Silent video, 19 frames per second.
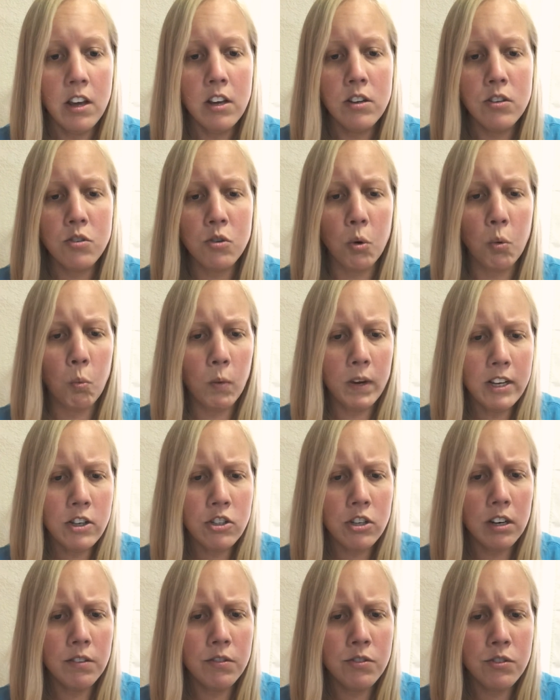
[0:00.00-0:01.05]
So which
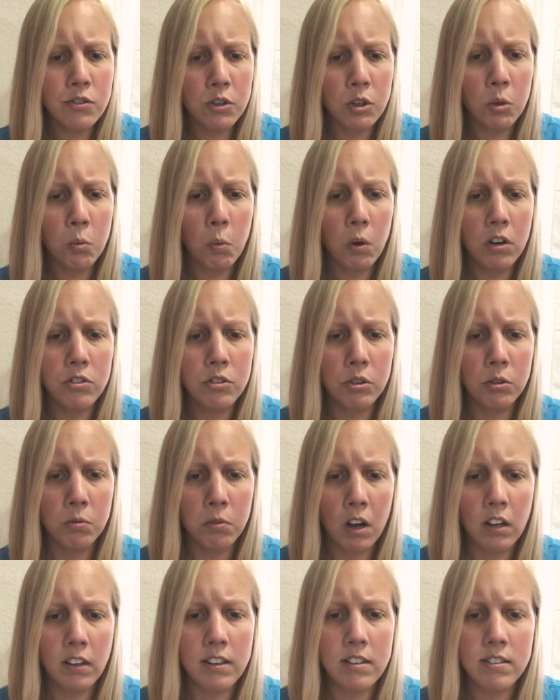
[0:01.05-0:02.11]
of Sir Walter
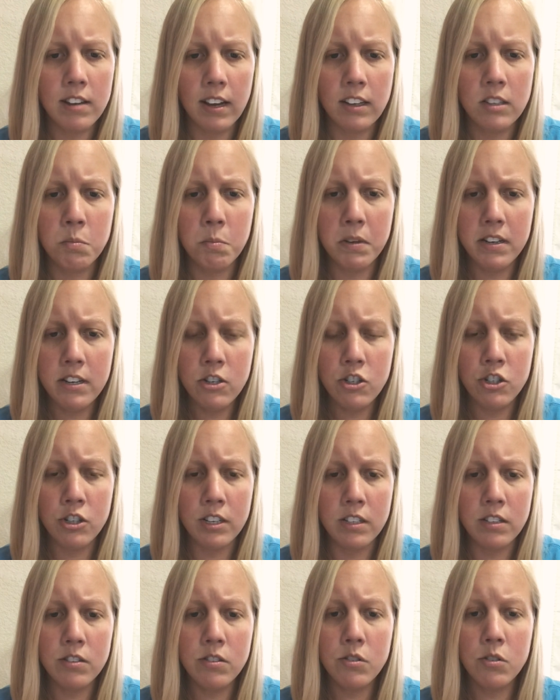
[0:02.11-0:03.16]
Raleigh's
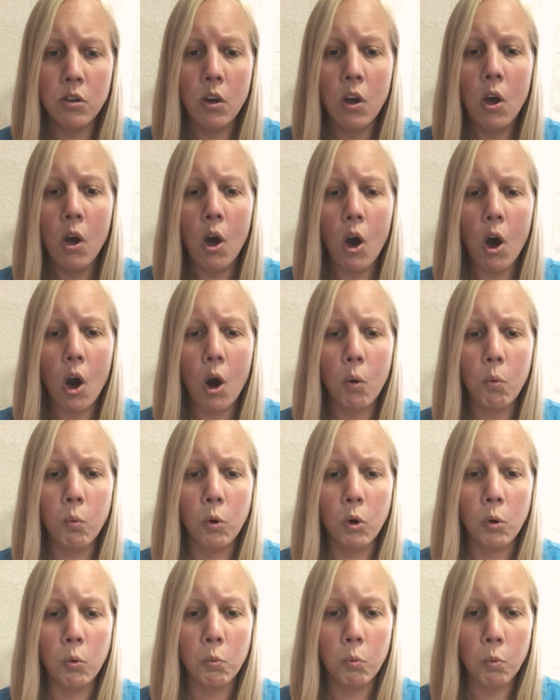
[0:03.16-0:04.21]
expeditions
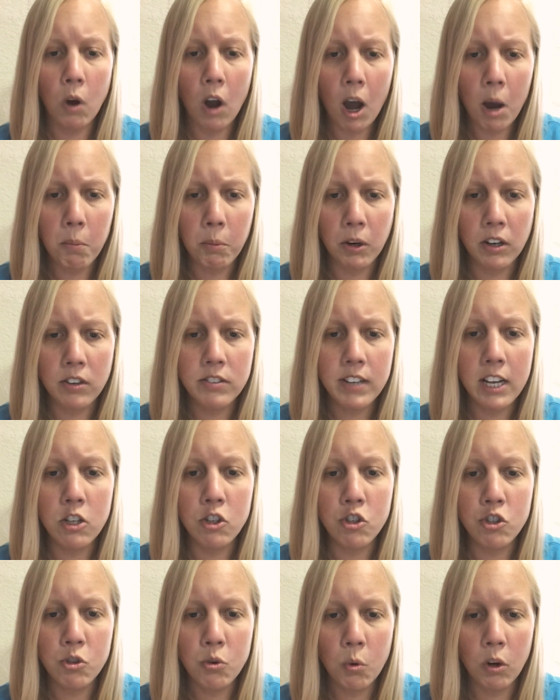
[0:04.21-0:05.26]
were Robert and
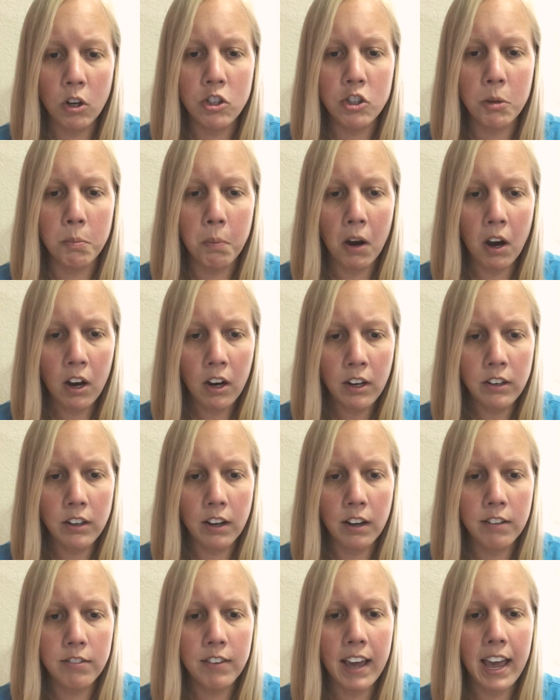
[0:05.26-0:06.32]
George a part
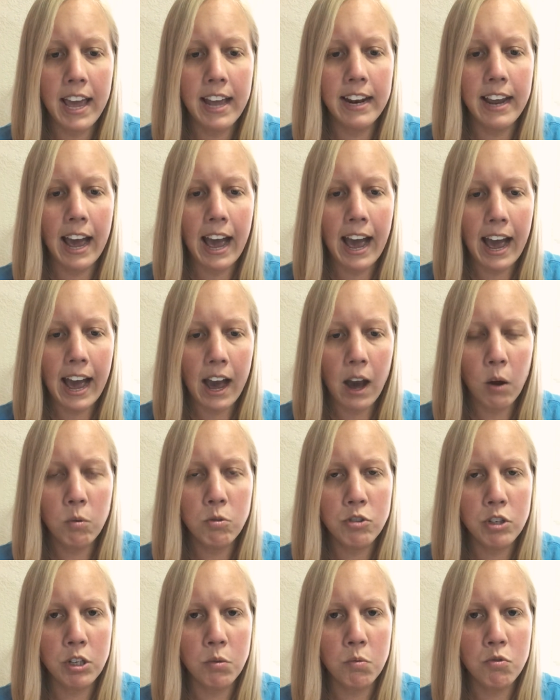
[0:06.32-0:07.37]
of, and how do
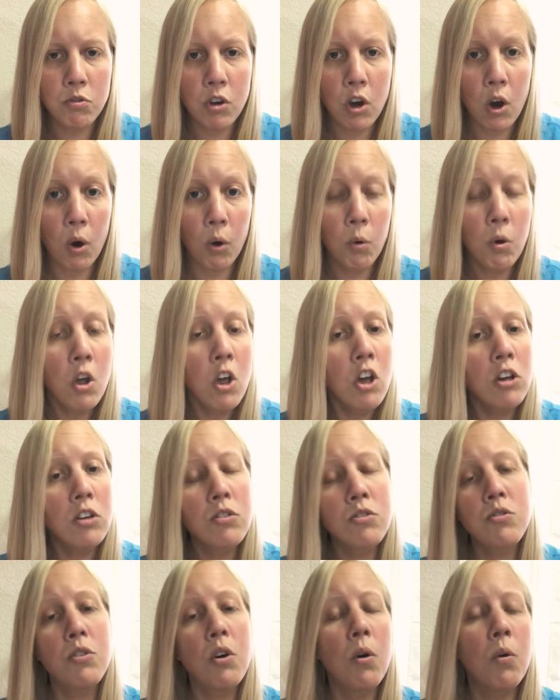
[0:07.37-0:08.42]
you know?
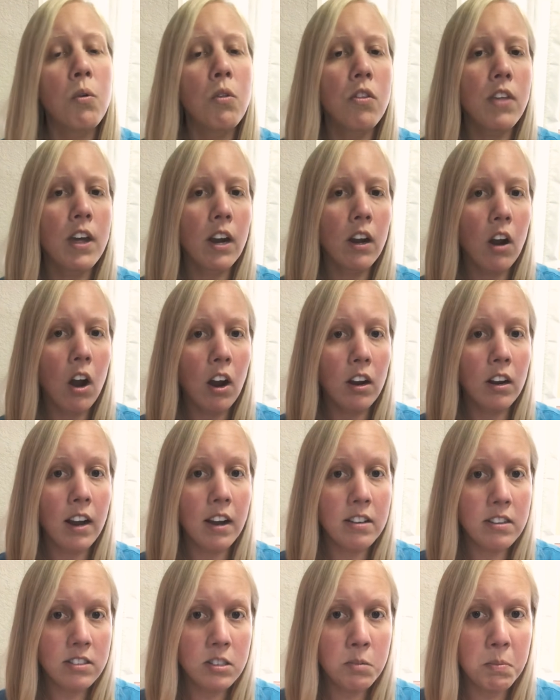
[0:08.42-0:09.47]
So there are
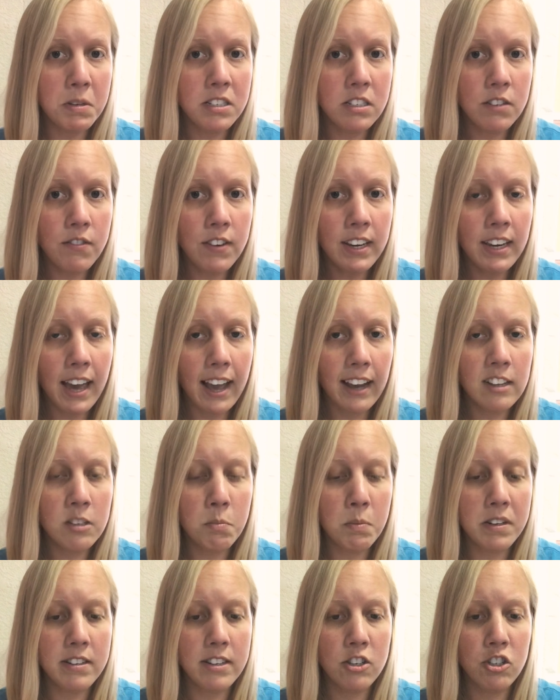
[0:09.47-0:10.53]
specific
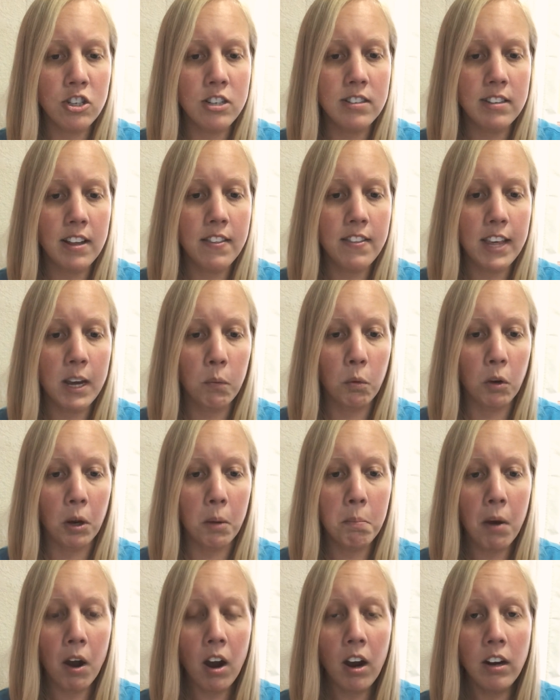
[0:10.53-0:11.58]
expeditions that they were a
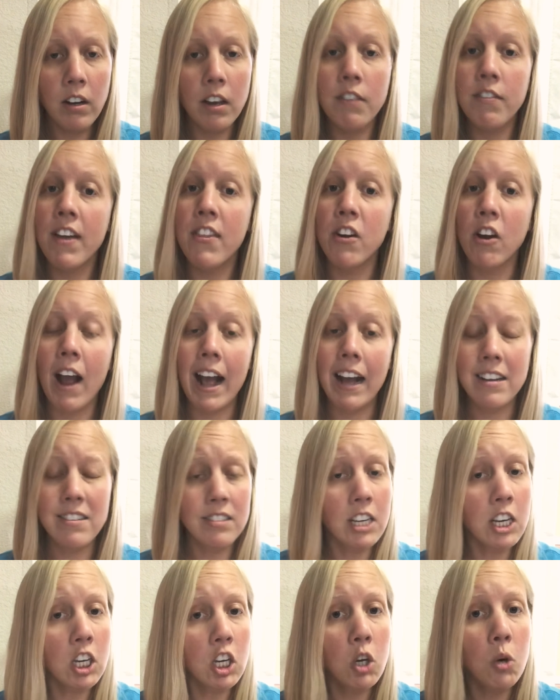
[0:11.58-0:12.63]
part of, and they're
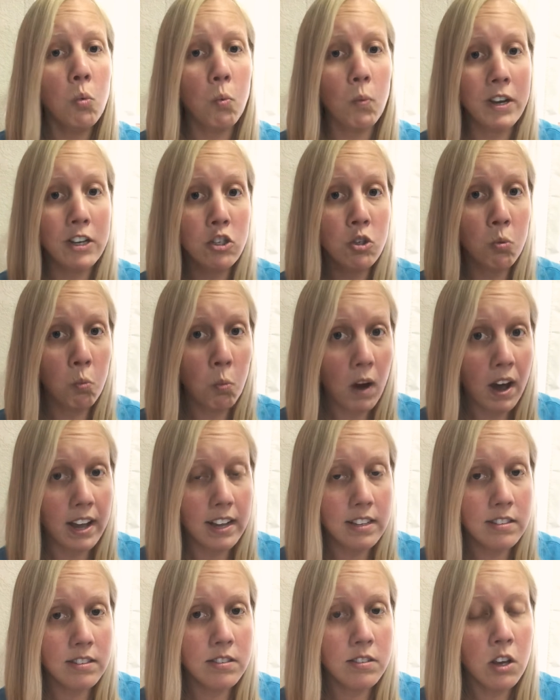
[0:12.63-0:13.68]
asking you which
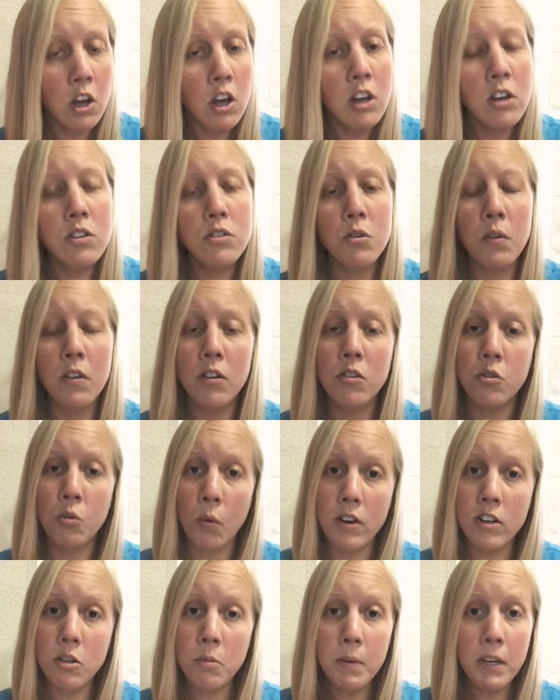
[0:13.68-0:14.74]
ones. So there's
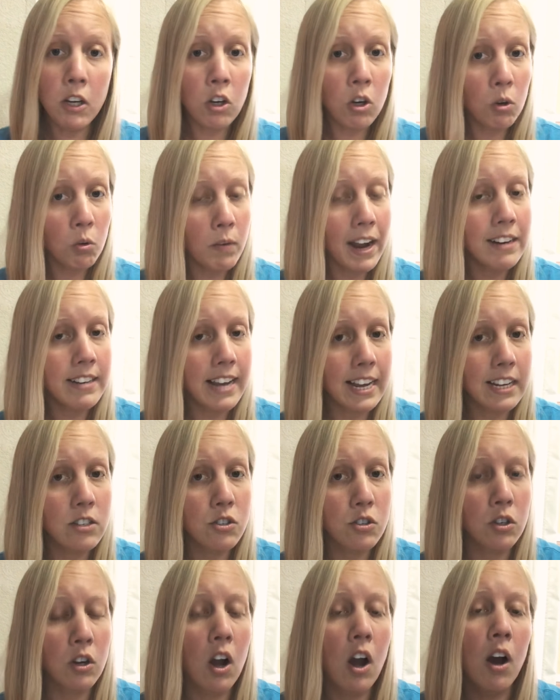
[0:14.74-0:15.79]
going to be a correct
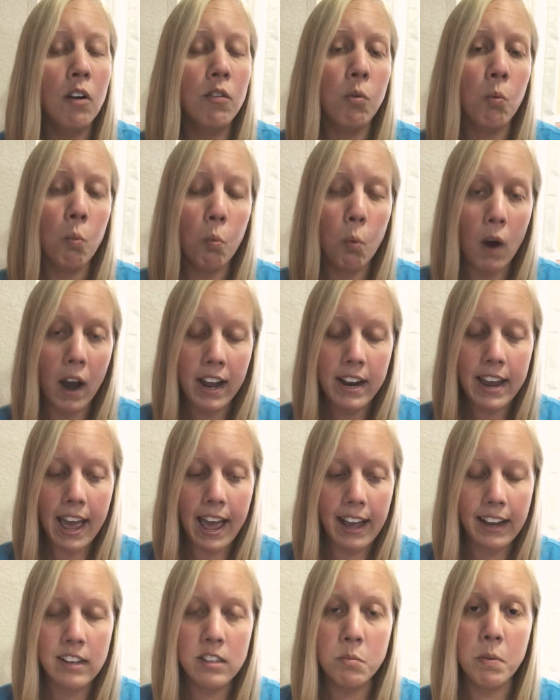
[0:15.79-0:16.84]
answer of what
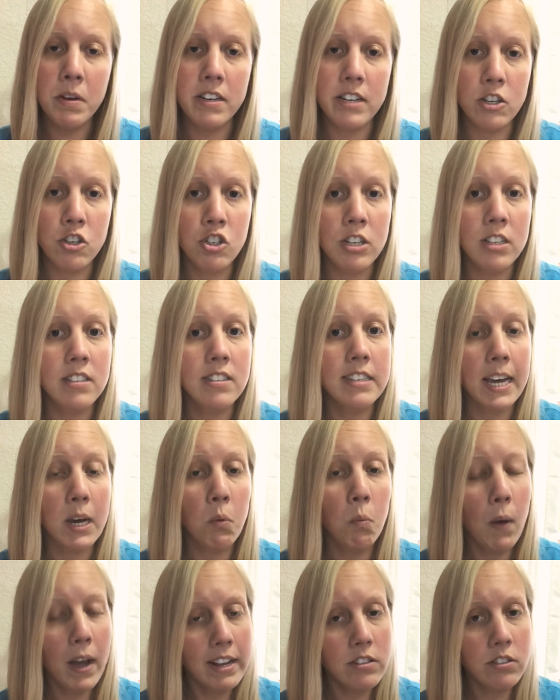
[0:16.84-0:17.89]
expeditions they
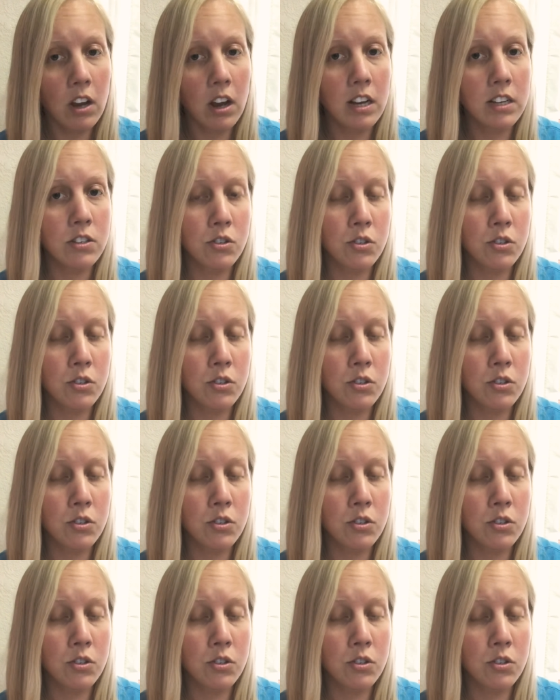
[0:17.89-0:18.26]
went on.